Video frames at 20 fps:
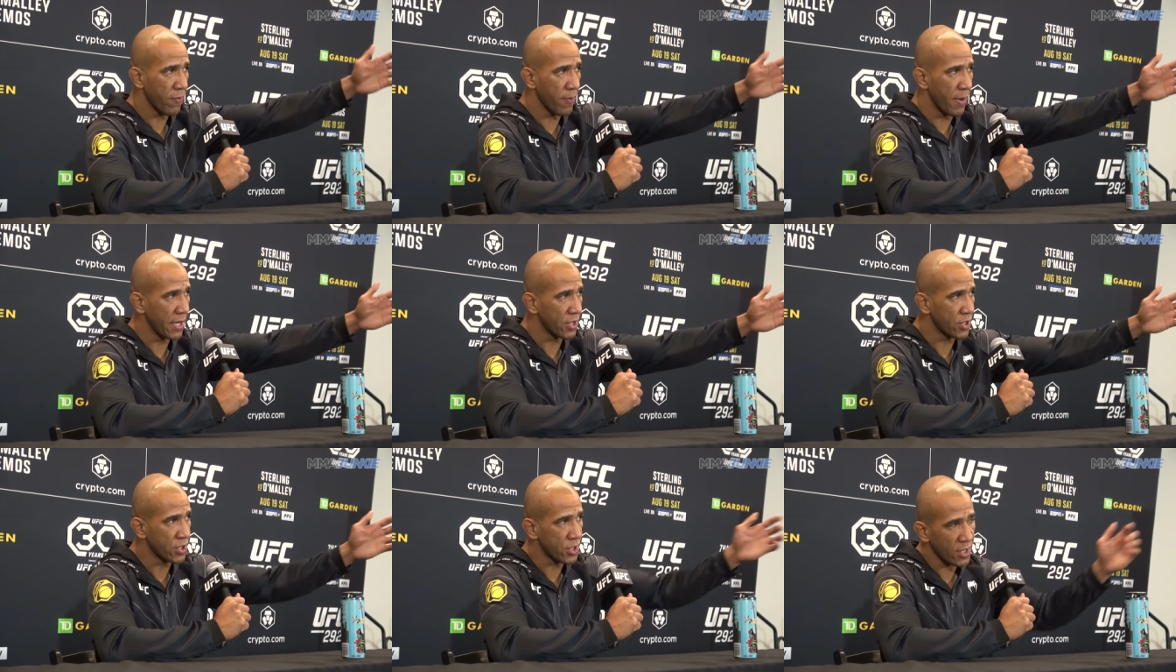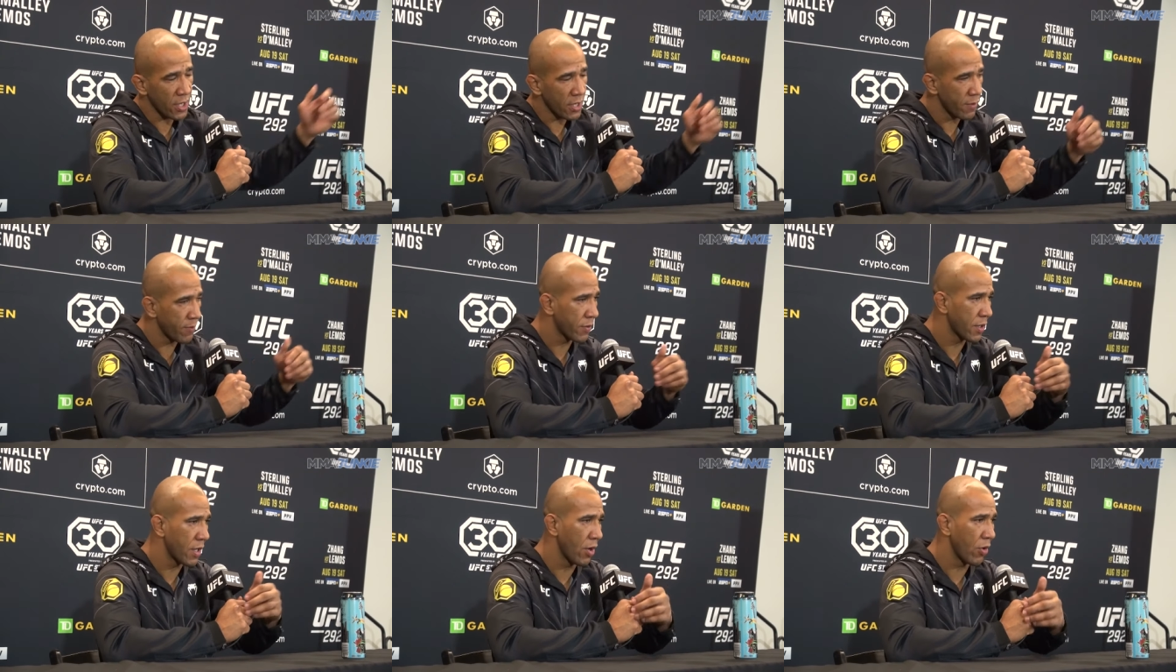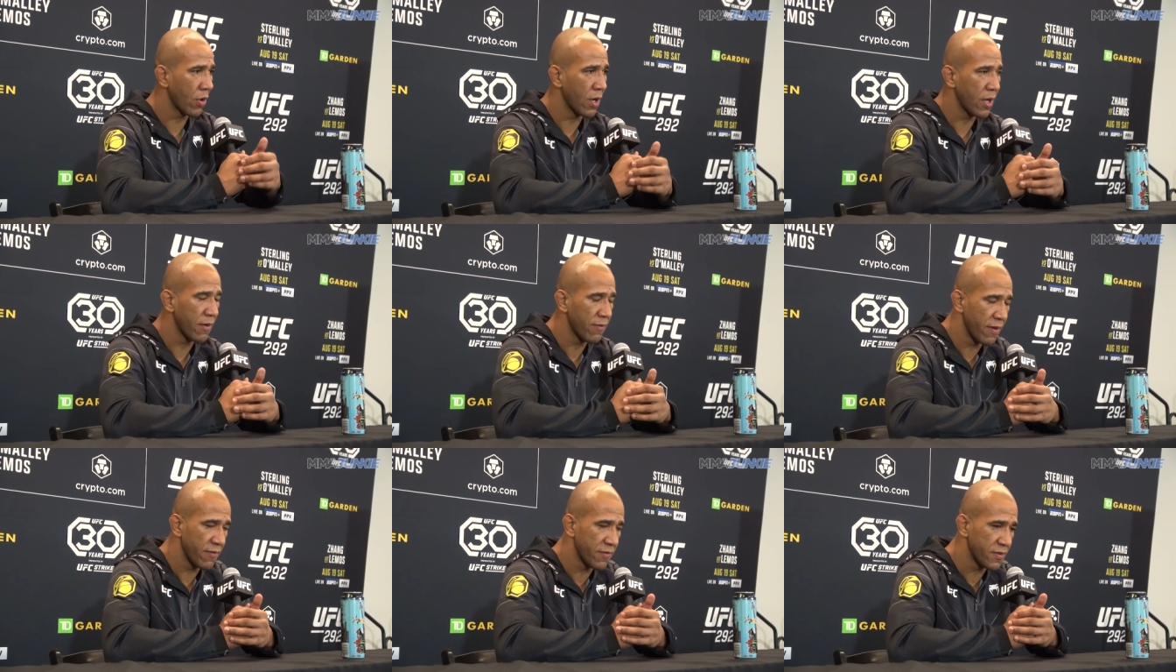my team,
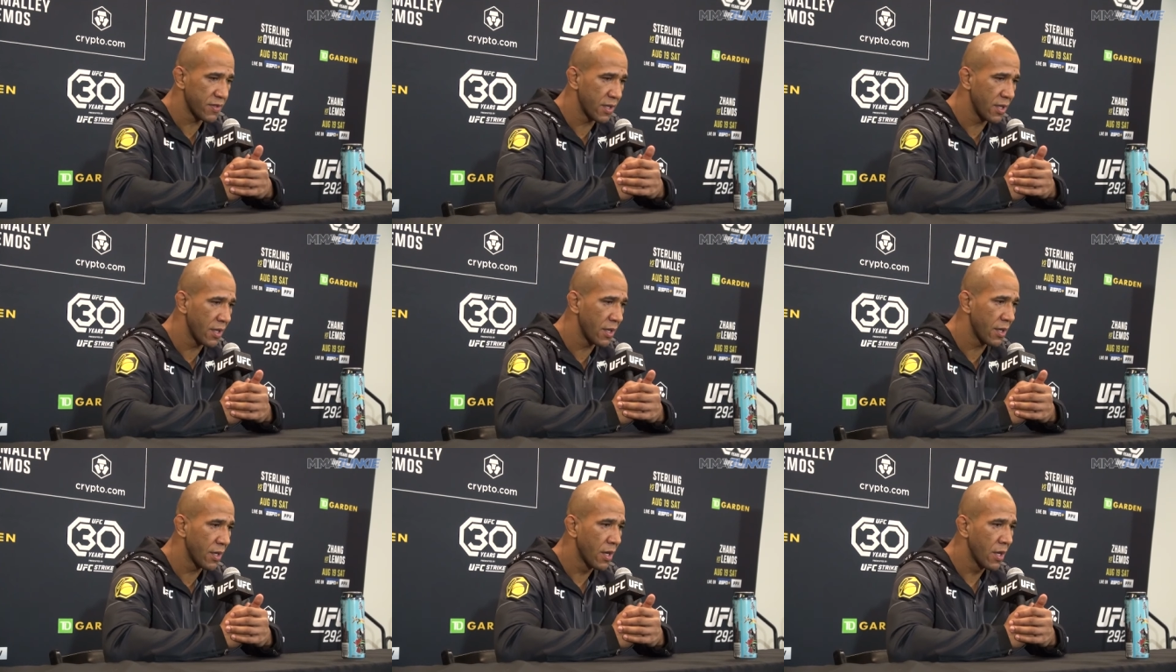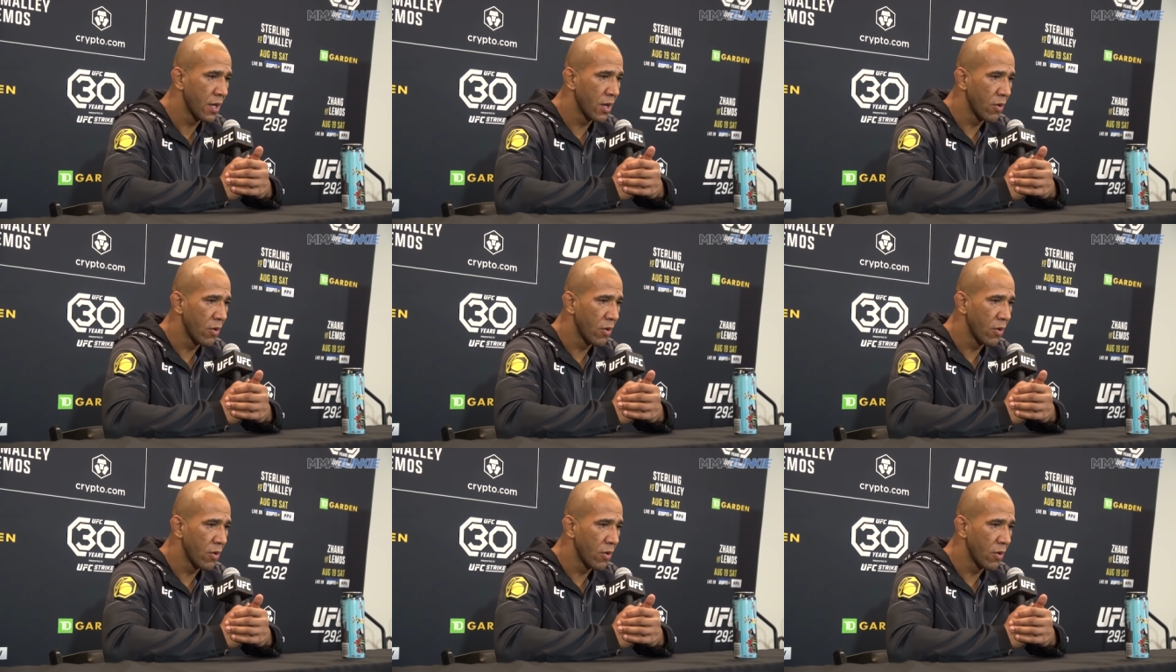Kilcliffe FC,